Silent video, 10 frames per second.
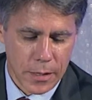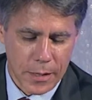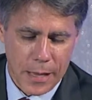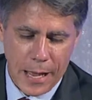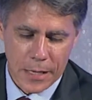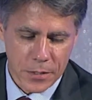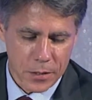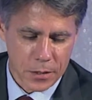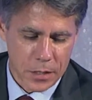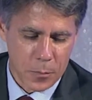ask
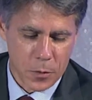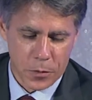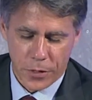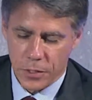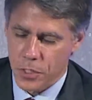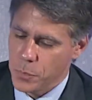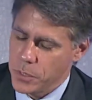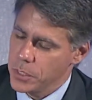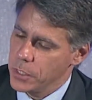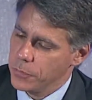a couple things
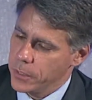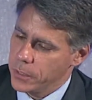specific